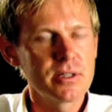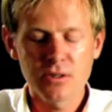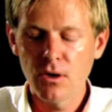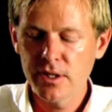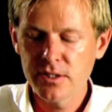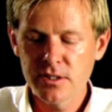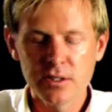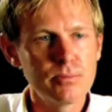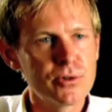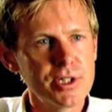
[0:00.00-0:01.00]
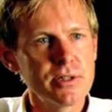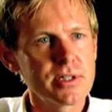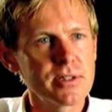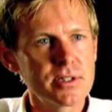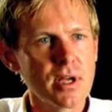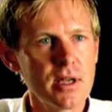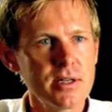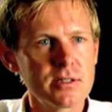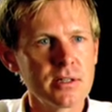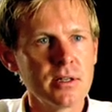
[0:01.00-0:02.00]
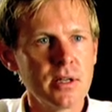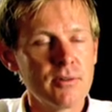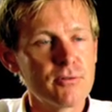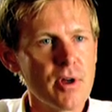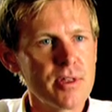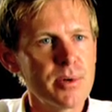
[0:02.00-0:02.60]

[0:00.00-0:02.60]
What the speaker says: that's gone into producing the tyres for other